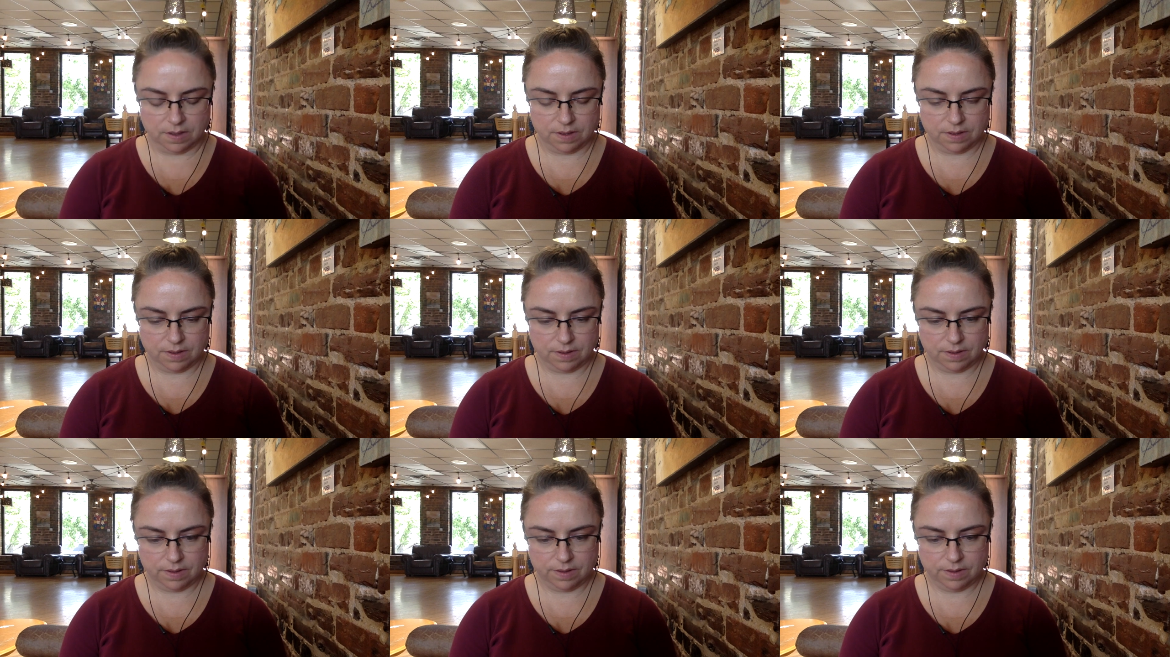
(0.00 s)

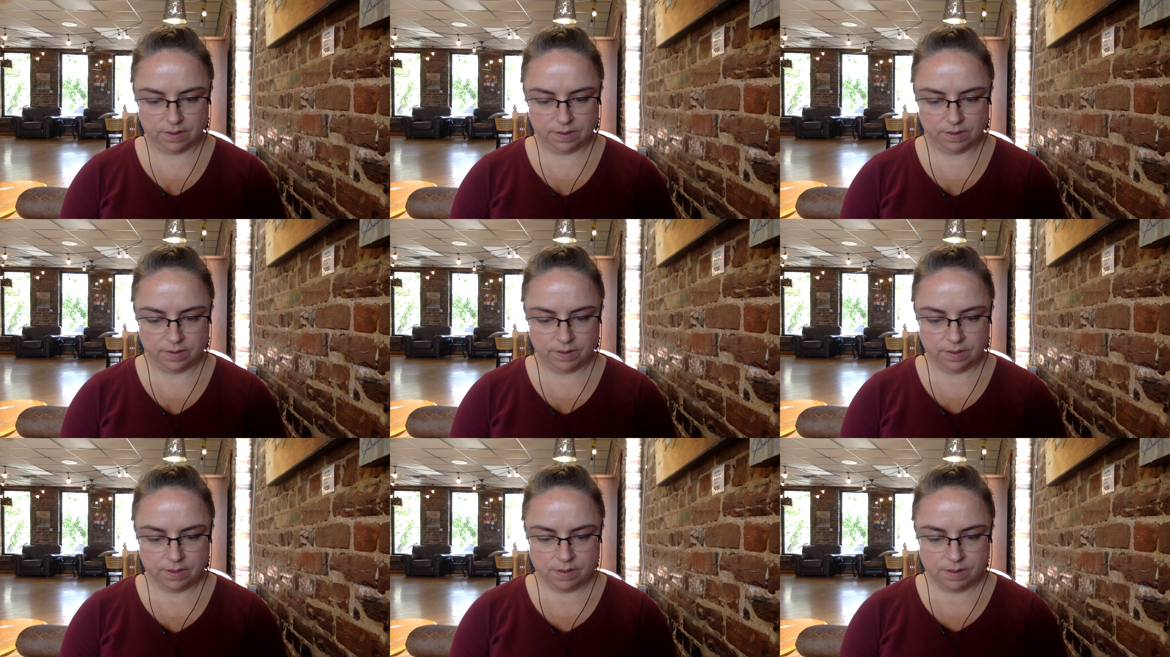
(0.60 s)

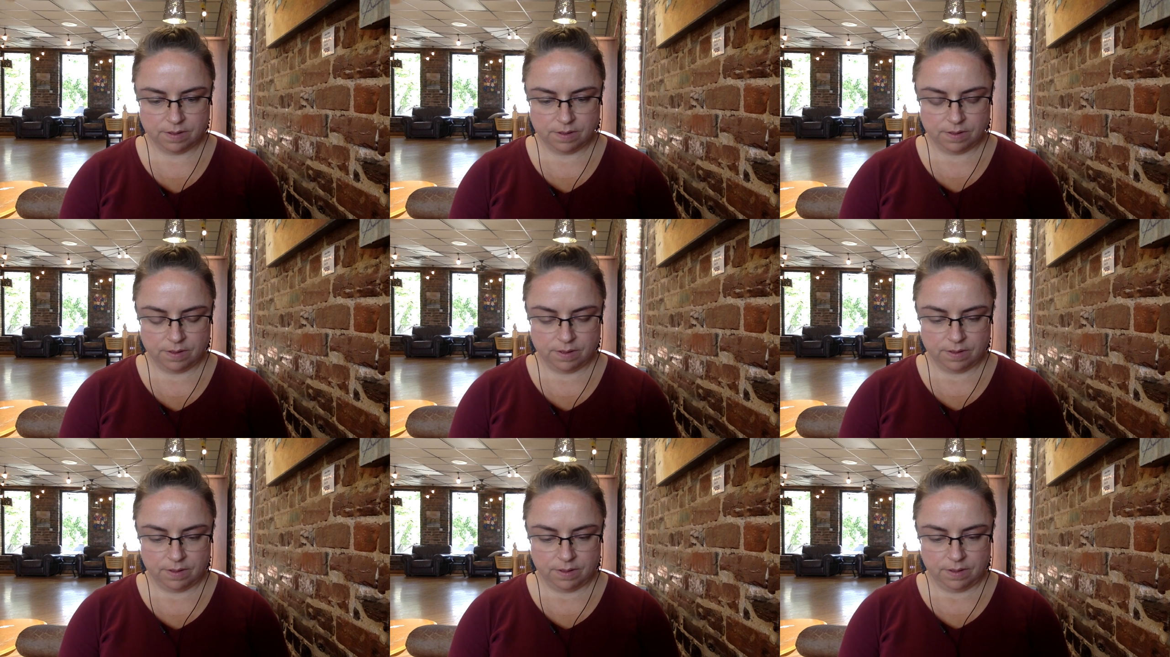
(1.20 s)

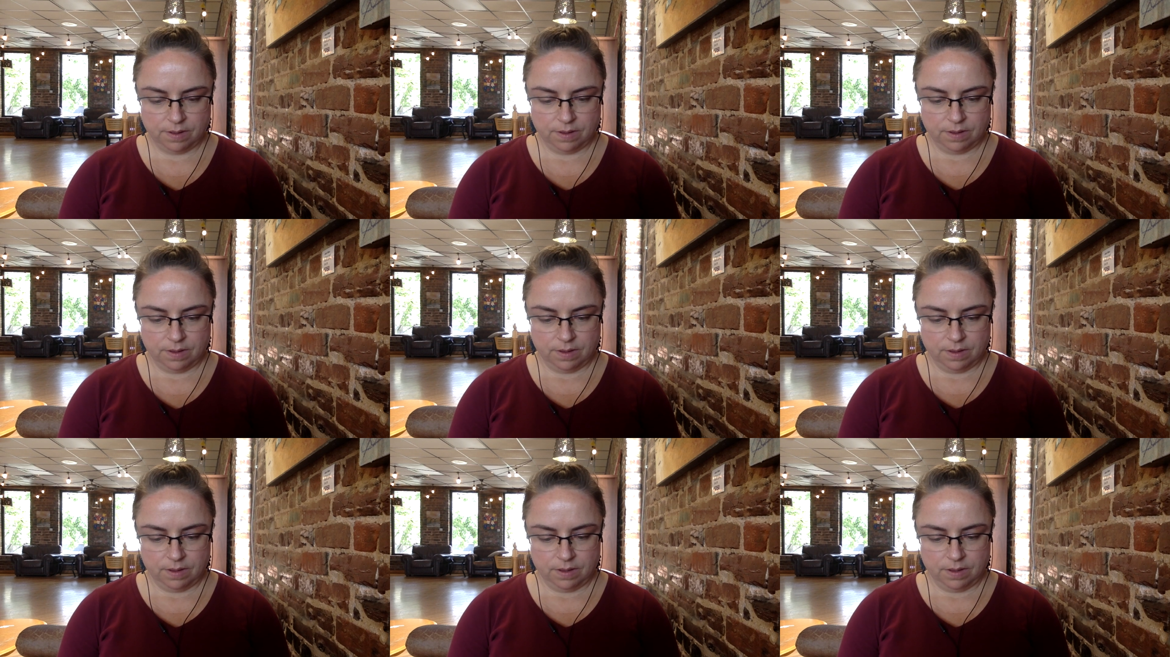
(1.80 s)

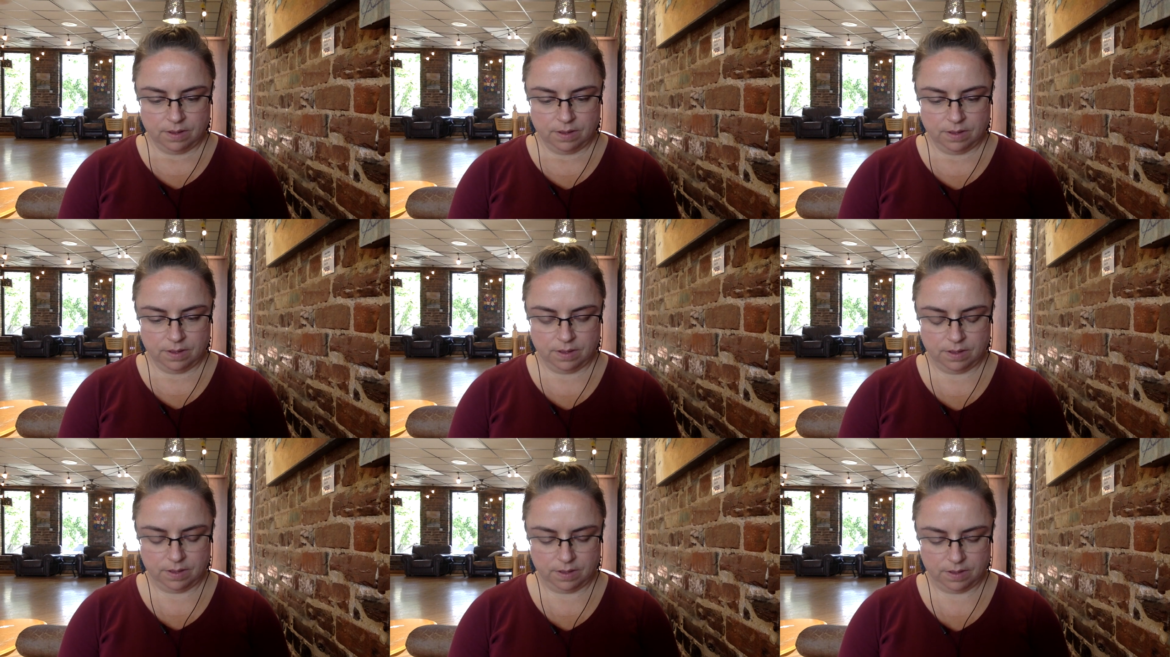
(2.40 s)

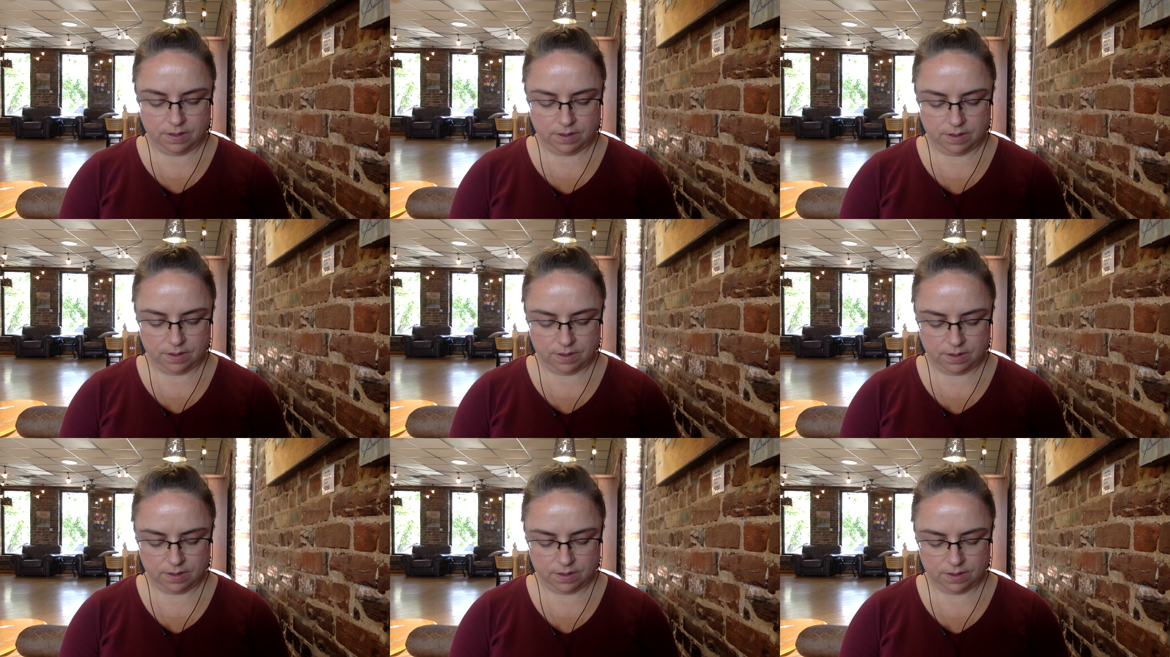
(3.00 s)

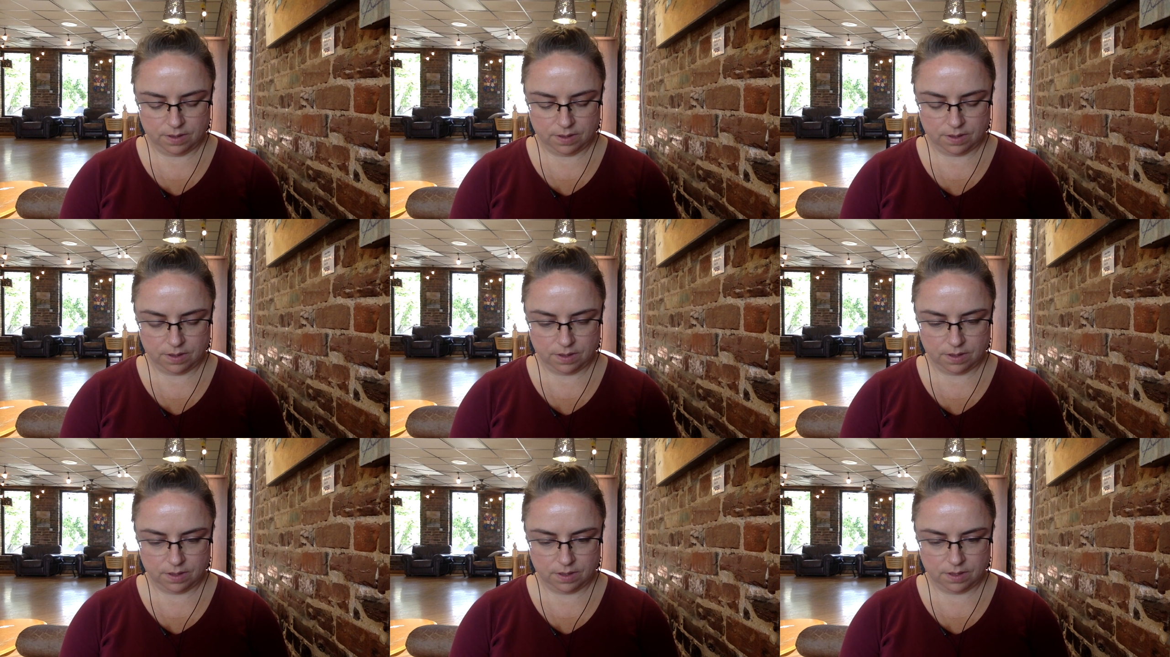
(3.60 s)
(no one is talking)